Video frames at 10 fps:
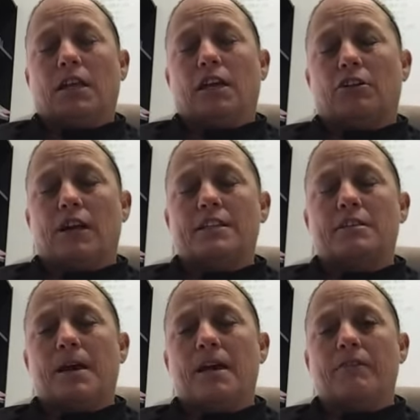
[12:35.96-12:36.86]
create
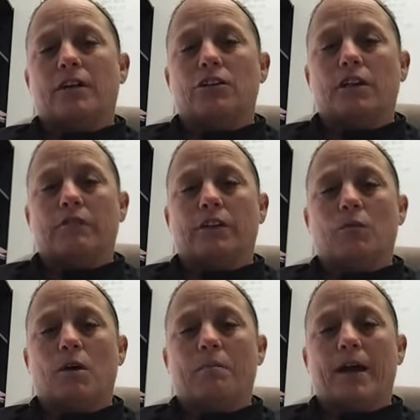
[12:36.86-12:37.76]
some havoc. You definitely
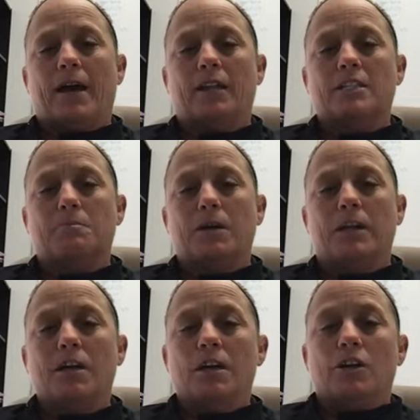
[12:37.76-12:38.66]
want balance, but
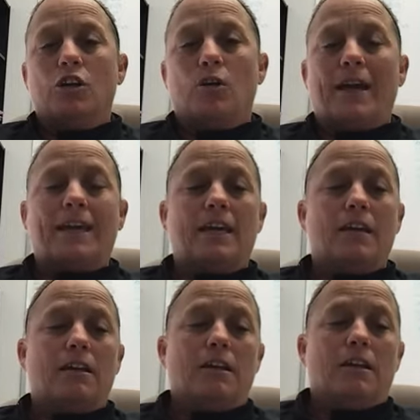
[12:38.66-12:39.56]
you know, I
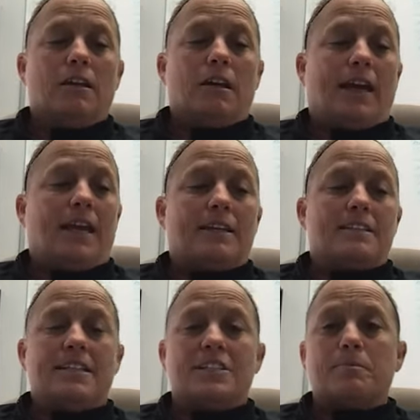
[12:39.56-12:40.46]
can't
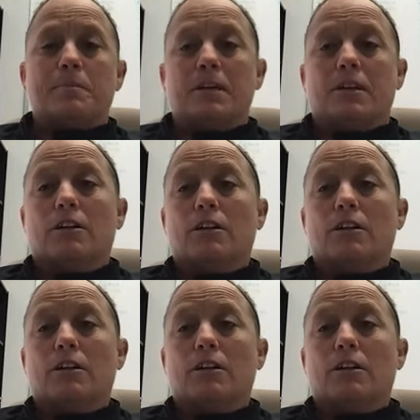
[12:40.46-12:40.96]
teach speed,